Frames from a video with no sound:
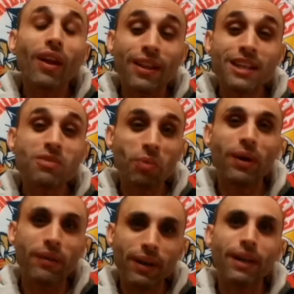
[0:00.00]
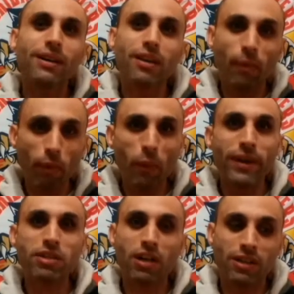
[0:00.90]
this one, they were kind of a couple of
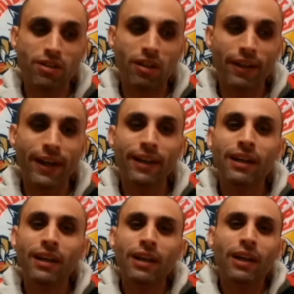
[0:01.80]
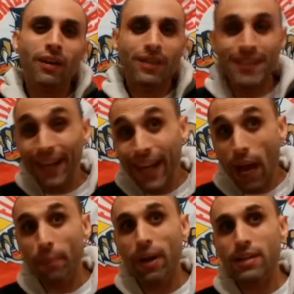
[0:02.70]
weak shots and all that. Didn't
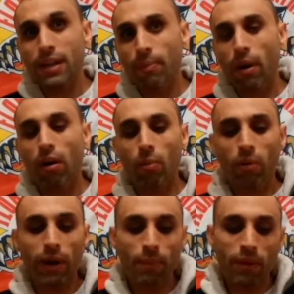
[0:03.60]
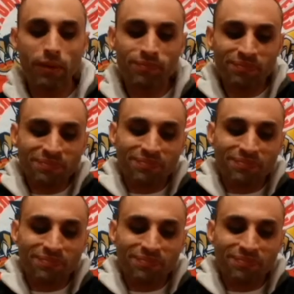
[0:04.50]
capitalize on the power play, but